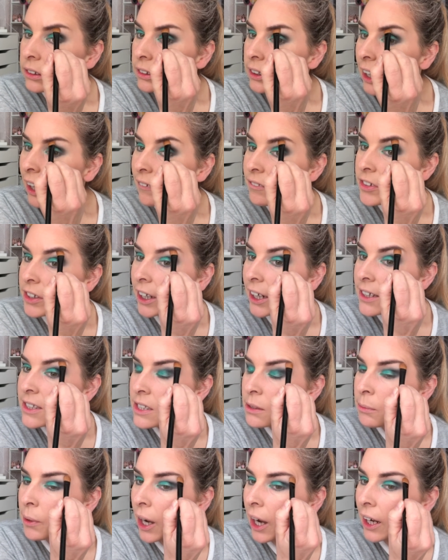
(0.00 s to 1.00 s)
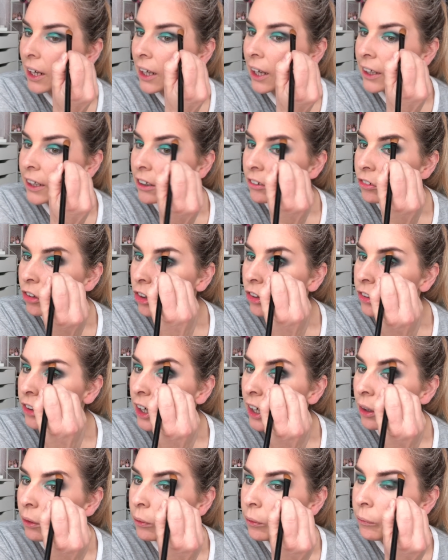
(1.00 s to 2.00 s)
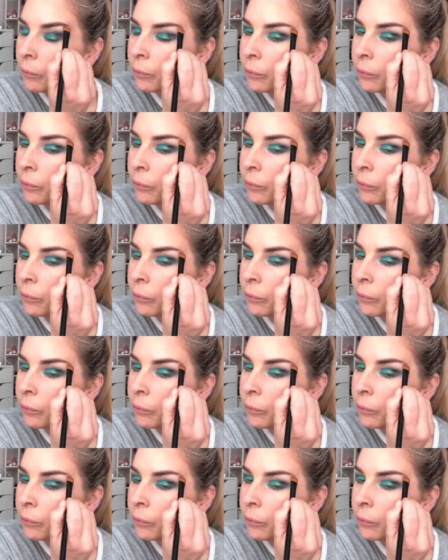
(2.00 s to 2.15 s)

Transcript: And I have to get some eyeliner on now.